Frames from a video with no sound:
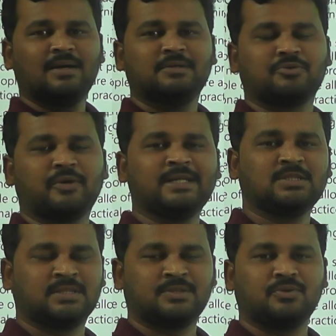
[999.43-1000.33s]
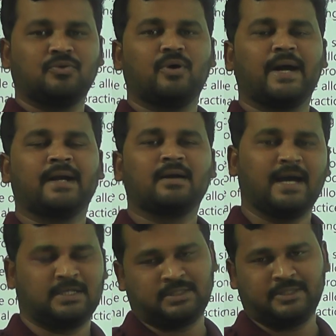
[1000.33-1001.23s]
So in situ and
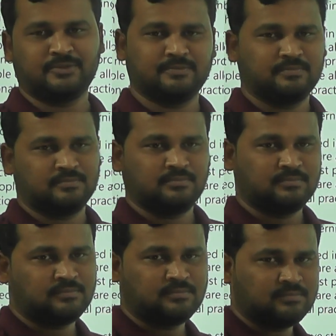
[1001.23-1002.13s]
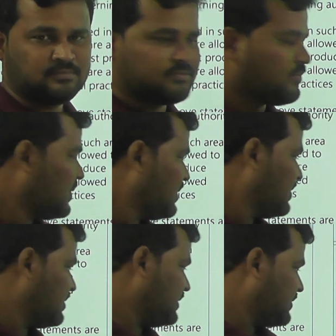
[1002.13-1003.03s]
ex situ,
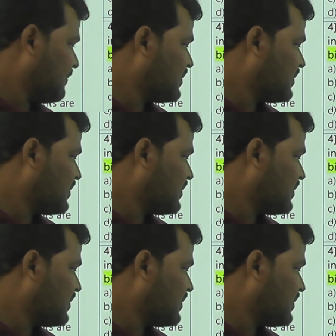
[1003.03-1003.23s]
right?